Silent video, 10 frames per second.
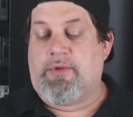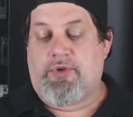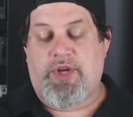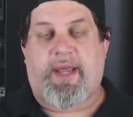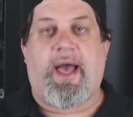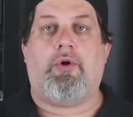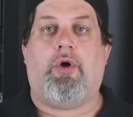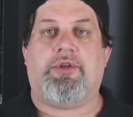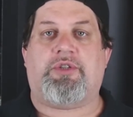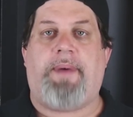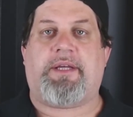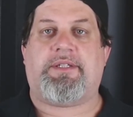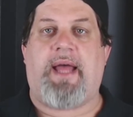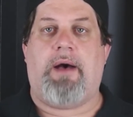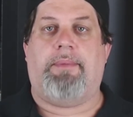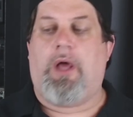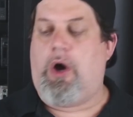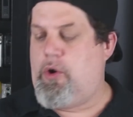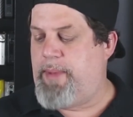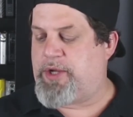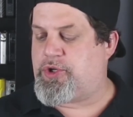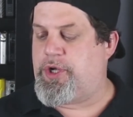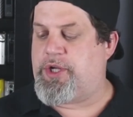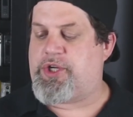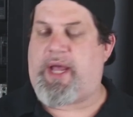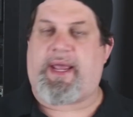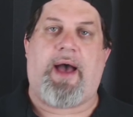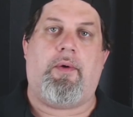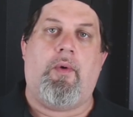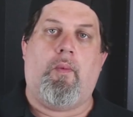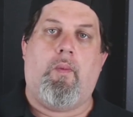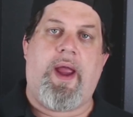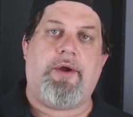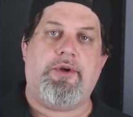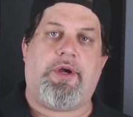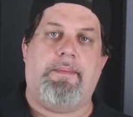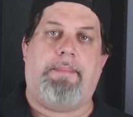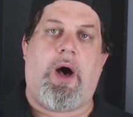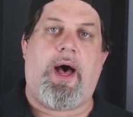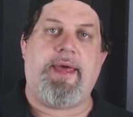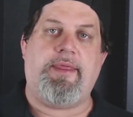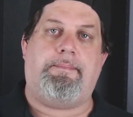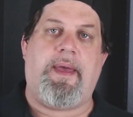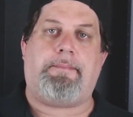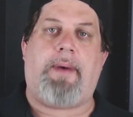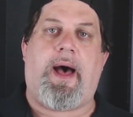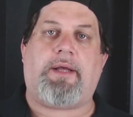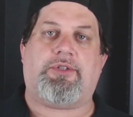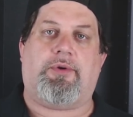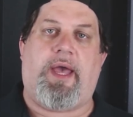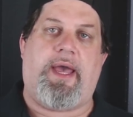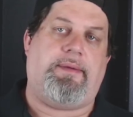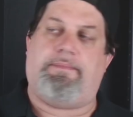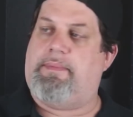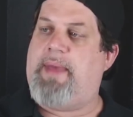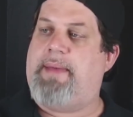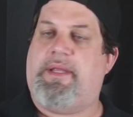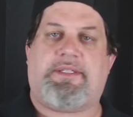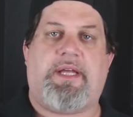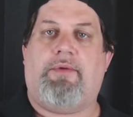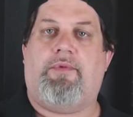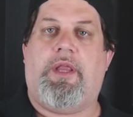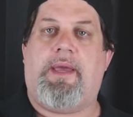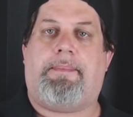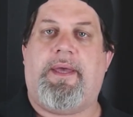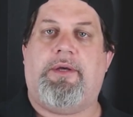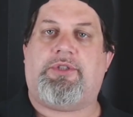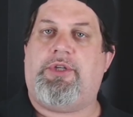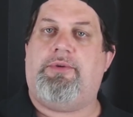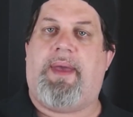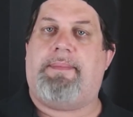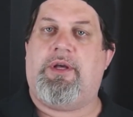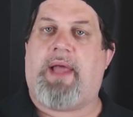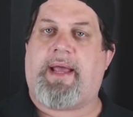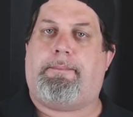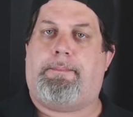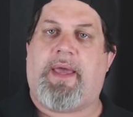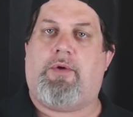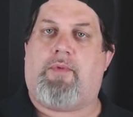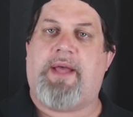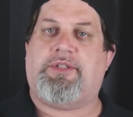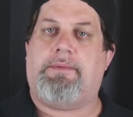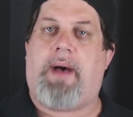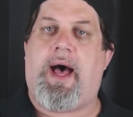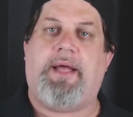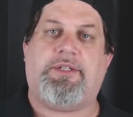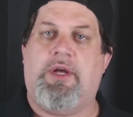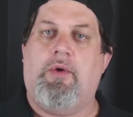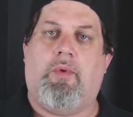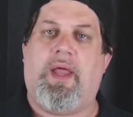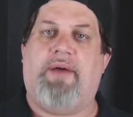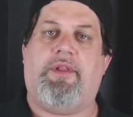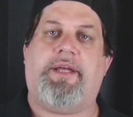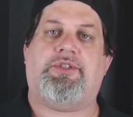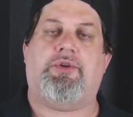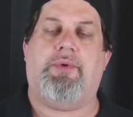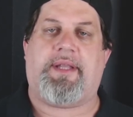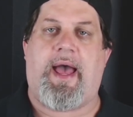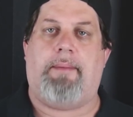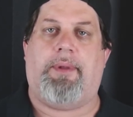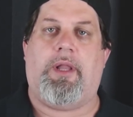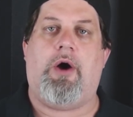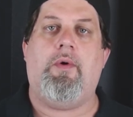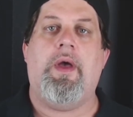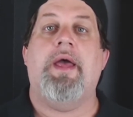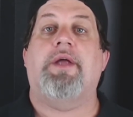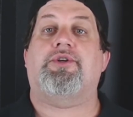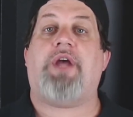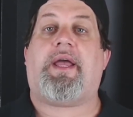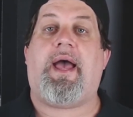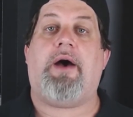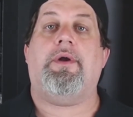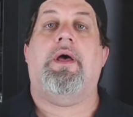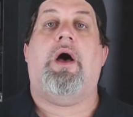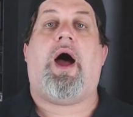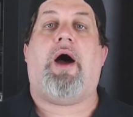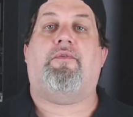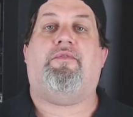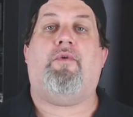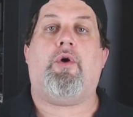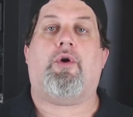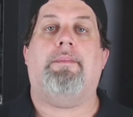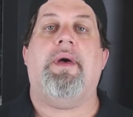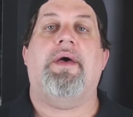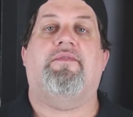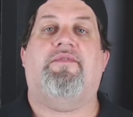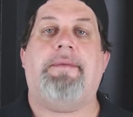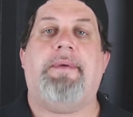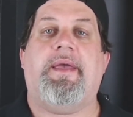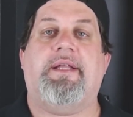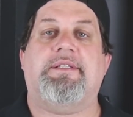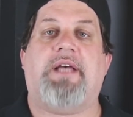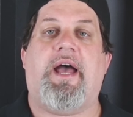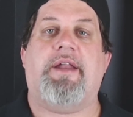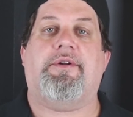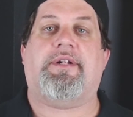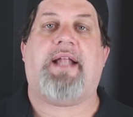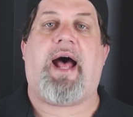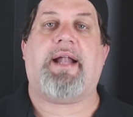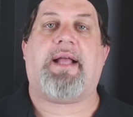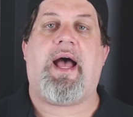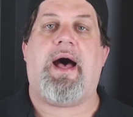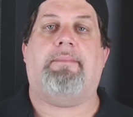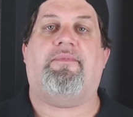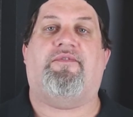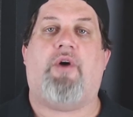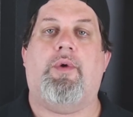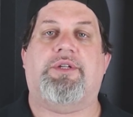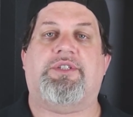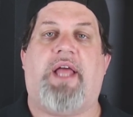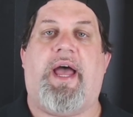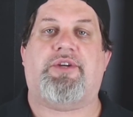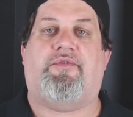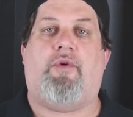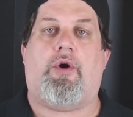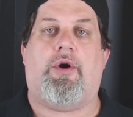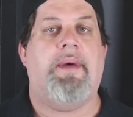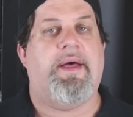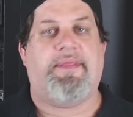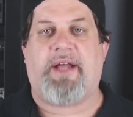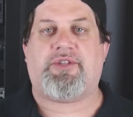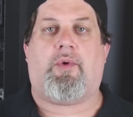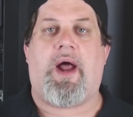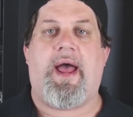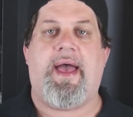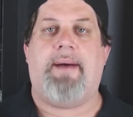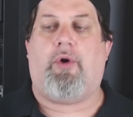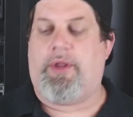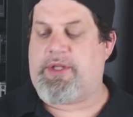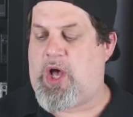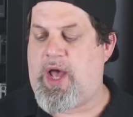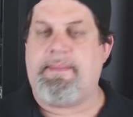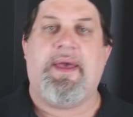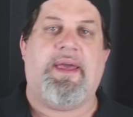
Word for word: Check out all the specs down below. Make sure you check out where you can buy the Bit Box, okay? Maybe this thing really appeals to you. Maybe you like big resin mods. We'll have links to it down below. Check out our forum, VapingInsider.com/forum. That's where I am all the time.